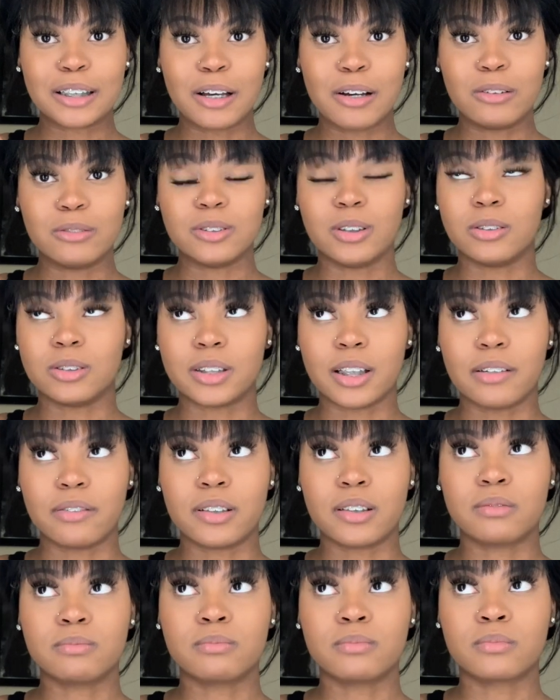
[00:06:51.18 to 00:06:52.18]
ago. No,
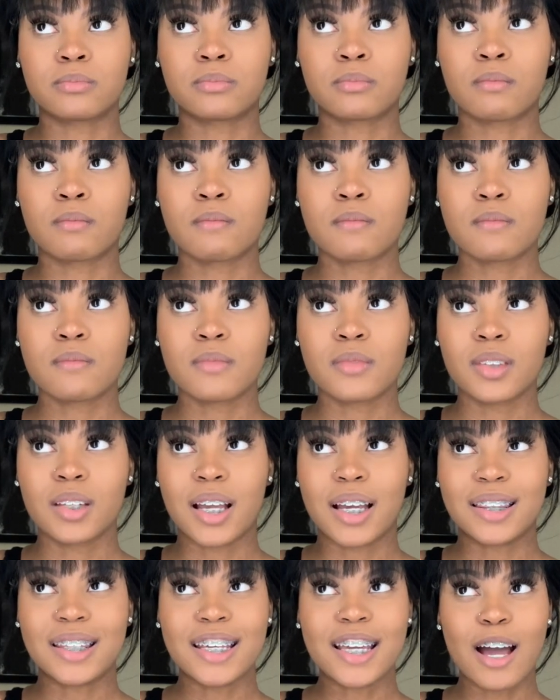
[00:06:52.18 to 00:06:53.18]
7.
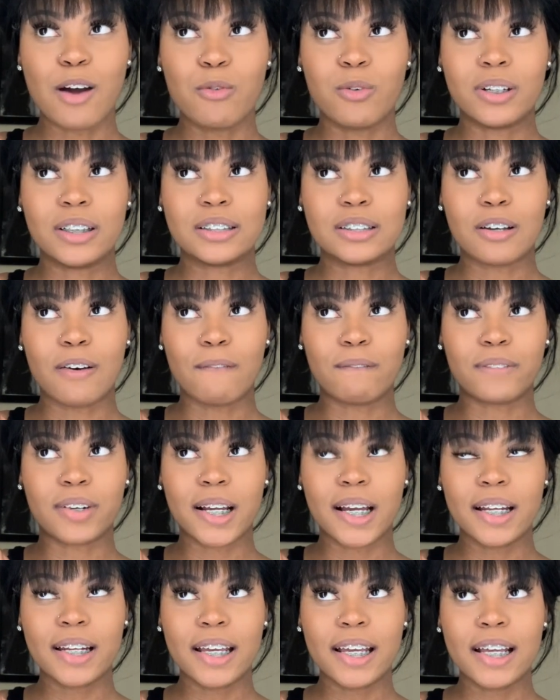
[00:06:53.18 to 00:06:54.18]
I think I wore this on
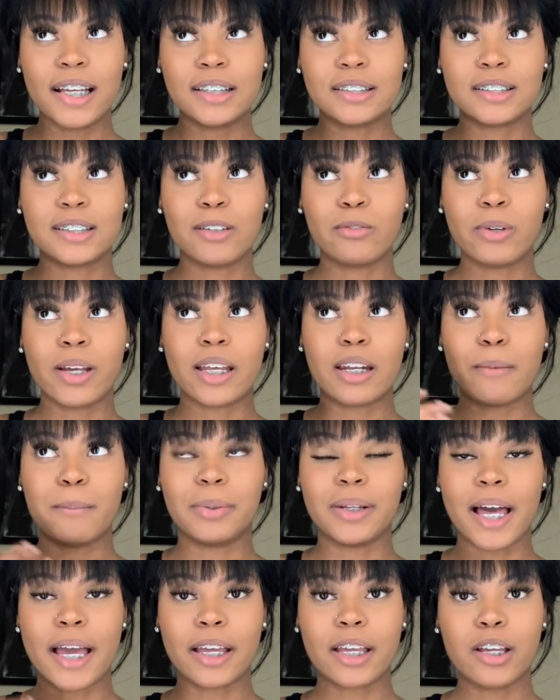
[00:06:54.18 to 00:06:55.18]
Fridays. Then we had a
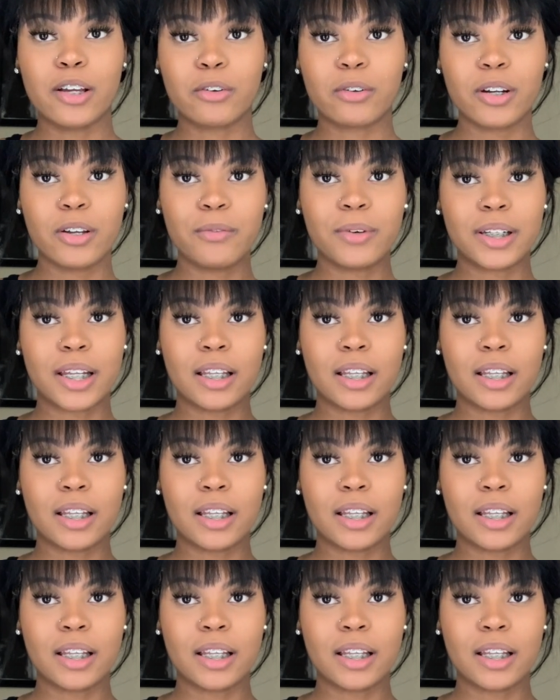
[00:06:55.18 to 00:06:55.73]
black and green one